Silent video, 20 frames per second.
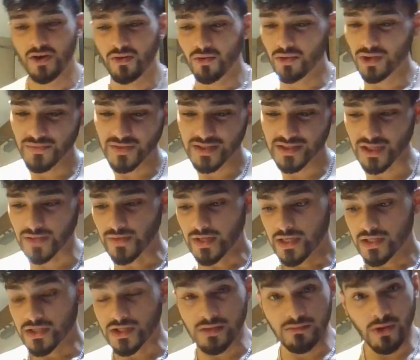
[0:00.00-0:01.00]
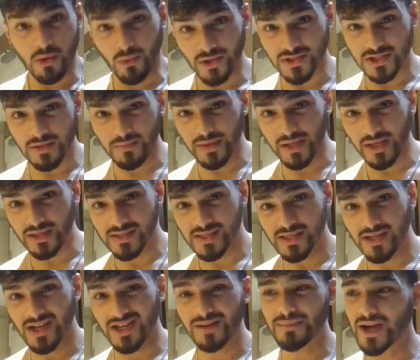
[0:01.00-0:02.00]
All of this stuff. Someone wants to be
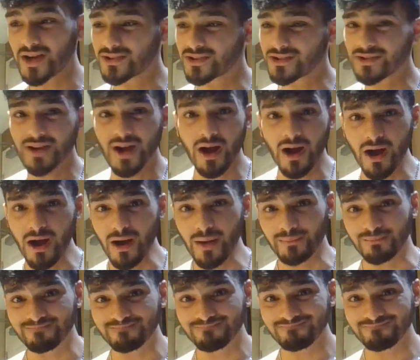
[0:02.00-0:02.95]
uncertain about you, calm.